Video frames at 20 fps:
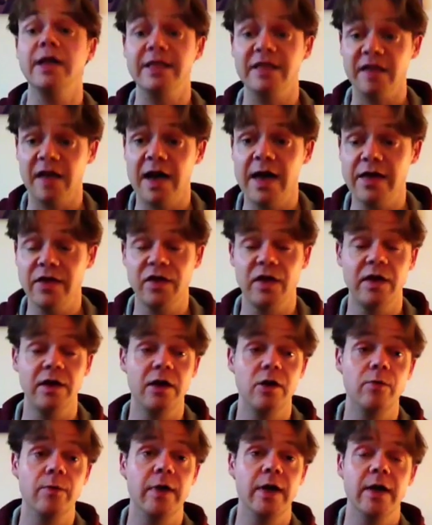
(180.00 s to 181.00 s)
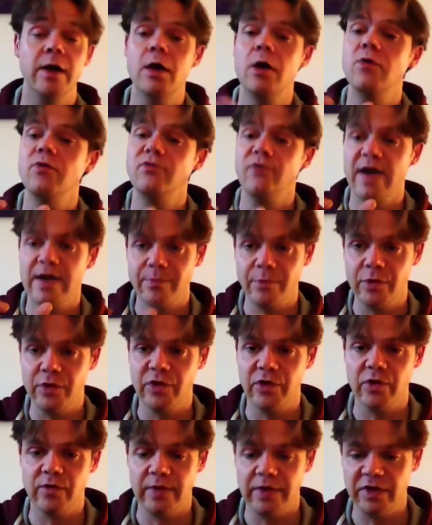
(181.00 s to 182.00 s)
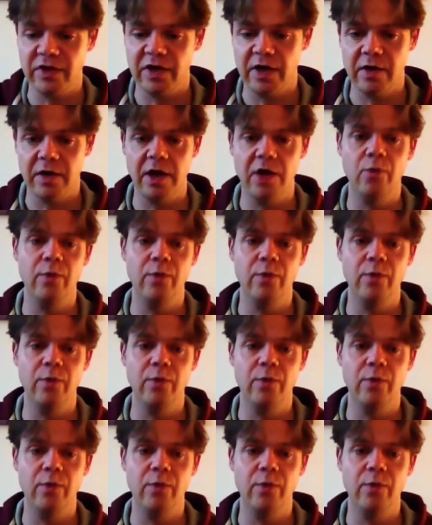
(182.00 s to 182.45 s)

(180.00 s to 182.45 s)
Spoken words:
entire solo, but fragments of his solo,